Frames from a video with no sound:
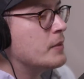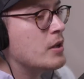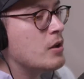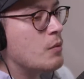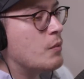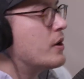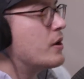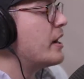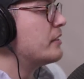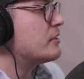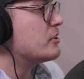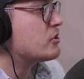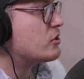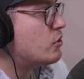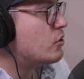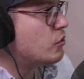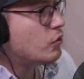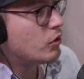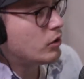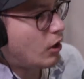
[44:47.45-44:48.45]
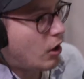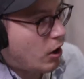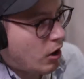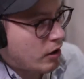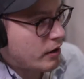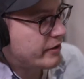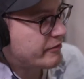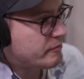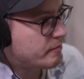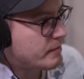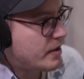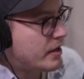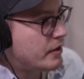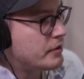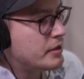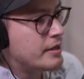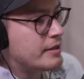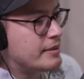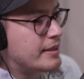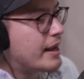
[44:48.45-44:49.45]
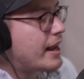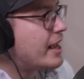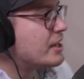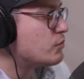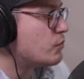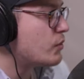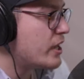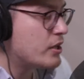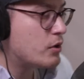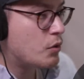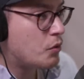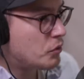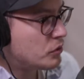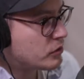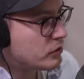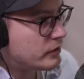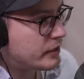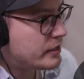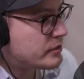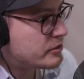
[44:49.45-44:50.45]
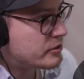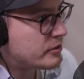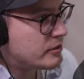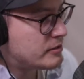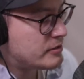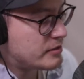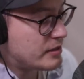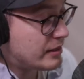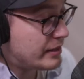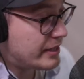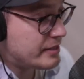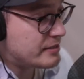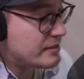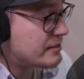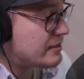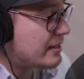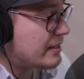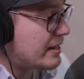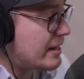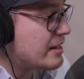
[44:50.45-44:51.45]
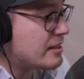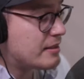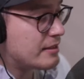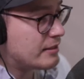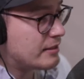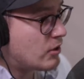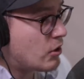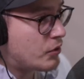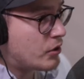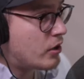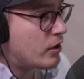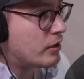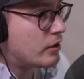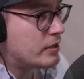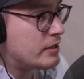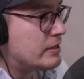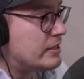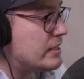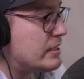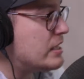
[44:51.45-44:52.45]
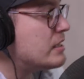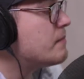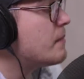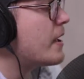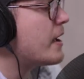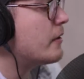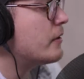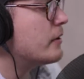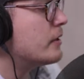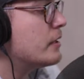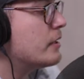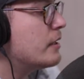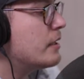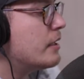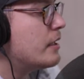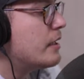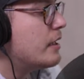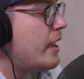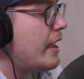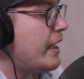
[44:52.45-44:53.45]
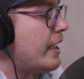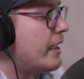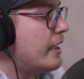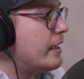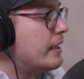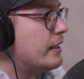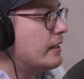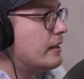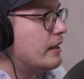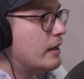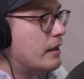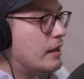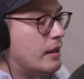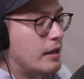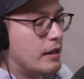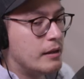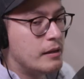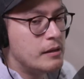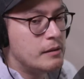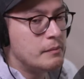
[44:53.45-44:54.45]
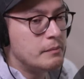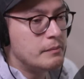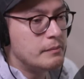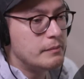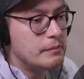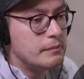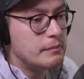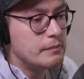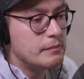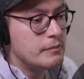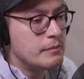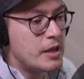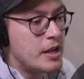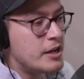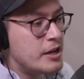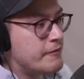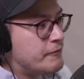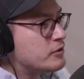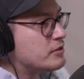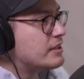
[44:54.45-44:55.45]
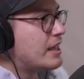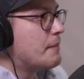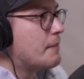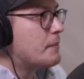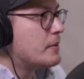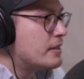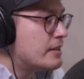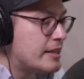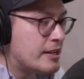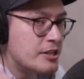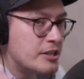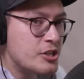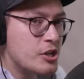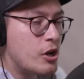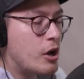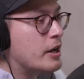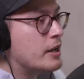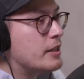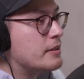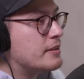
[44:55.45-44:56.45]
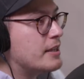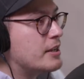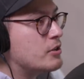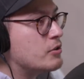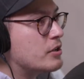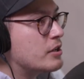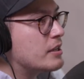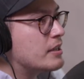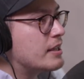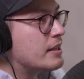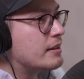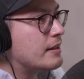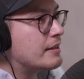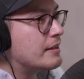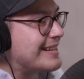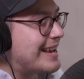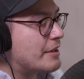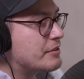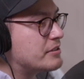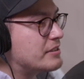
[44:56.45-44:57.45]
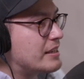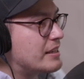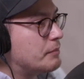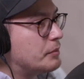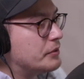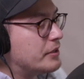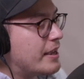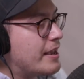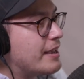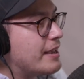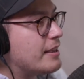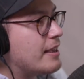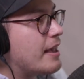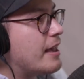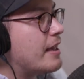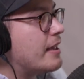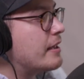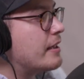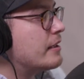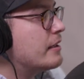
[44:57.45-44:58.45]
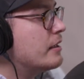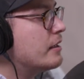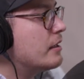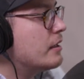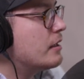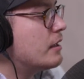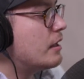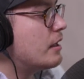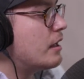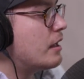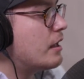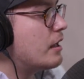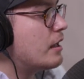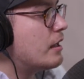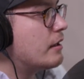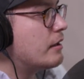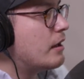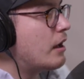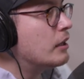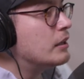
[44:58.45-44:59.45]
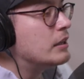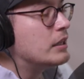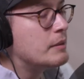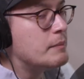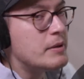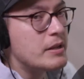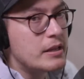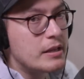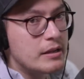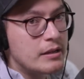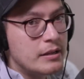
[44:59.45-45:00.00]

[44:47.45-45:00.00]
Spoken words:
We got this cool RF mount that has way cooler lenses than anything going on in the E mount. And if you slap a Ninja on it, then you can get downsampled 8K unlimited.